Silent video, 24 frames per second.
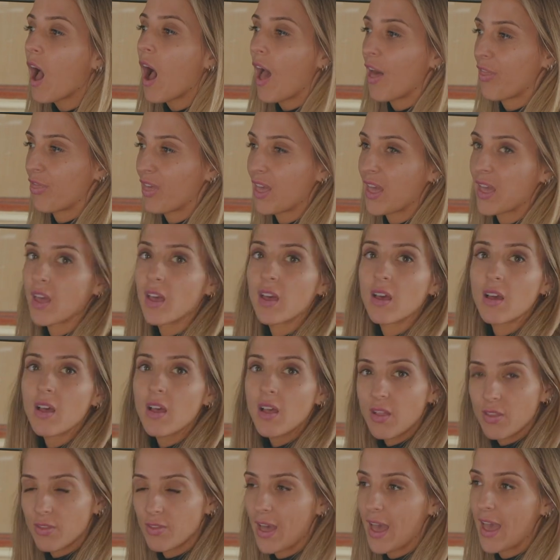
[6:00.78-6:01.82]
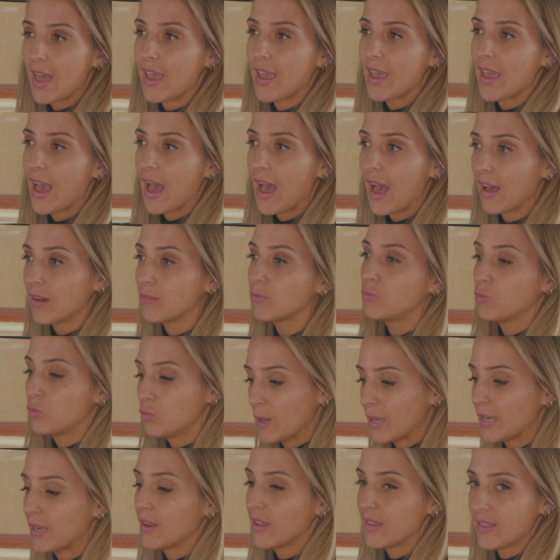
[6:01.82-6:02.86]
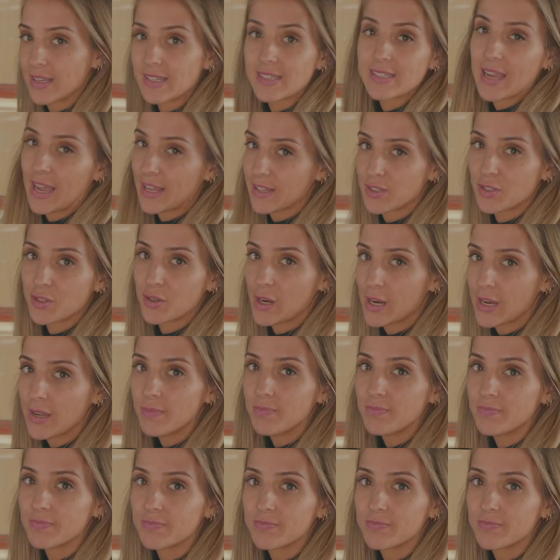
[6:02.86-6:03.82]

I think they win this category.